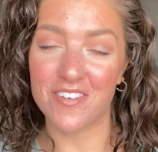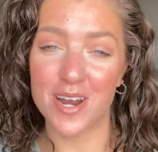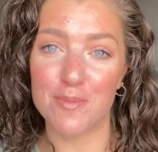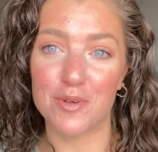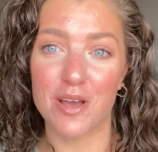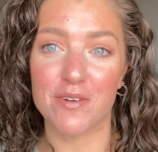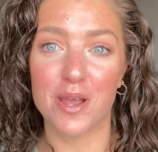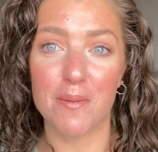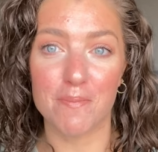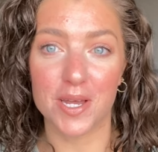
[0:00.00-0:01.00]
And I upload every
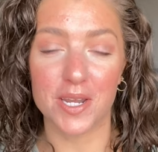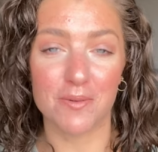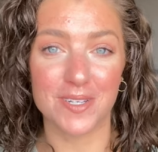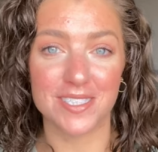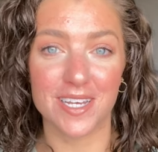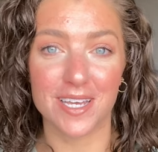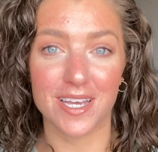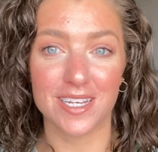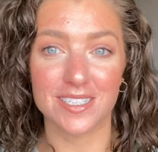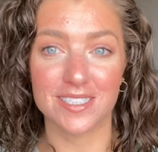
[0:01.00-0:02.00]
Monday, Wednesday,
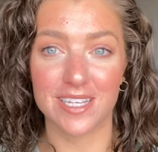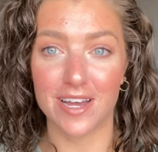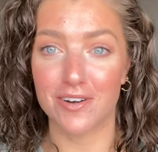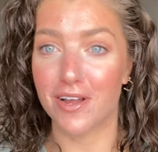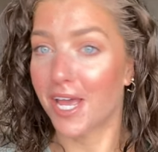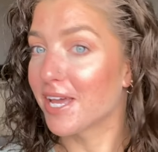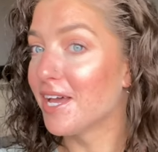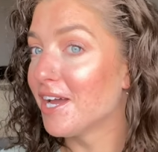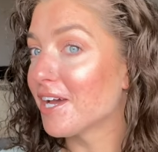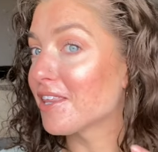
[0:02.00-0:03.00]
and Saturday. I
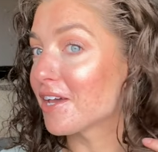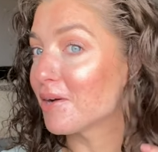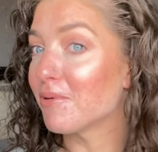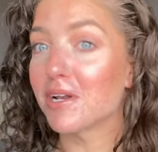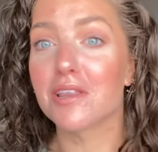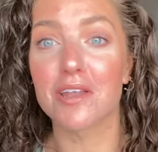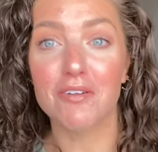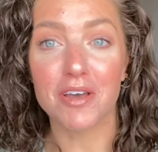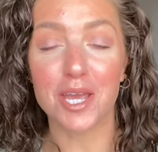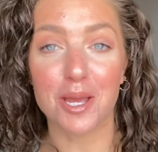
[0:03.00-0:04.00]
think I want a little
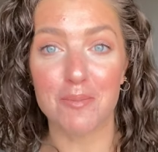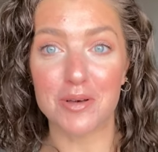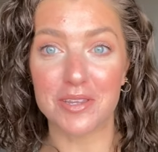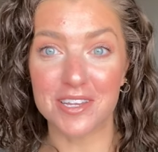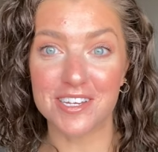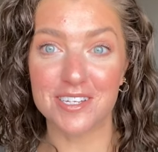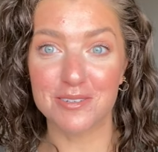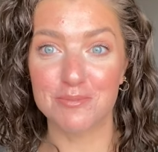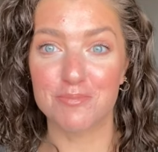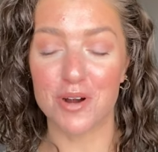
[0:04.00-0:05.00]
ham on the
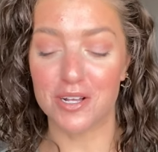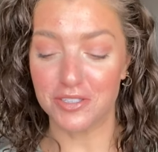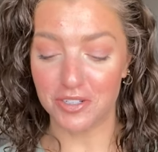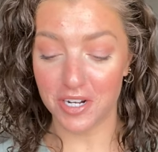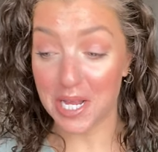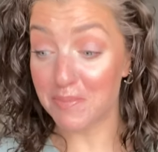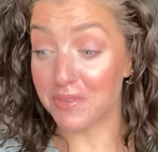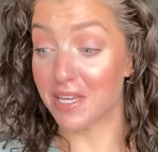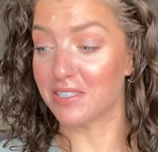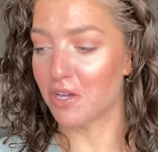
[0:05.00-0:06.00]
bronzer today, but
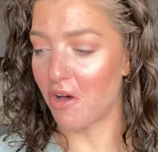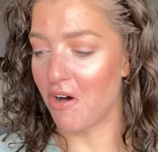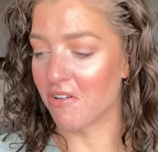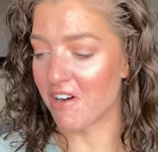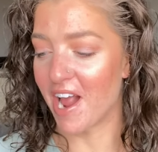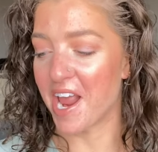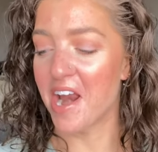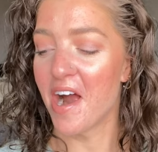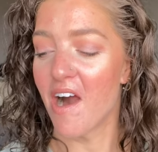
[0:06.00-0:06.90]
that's all right.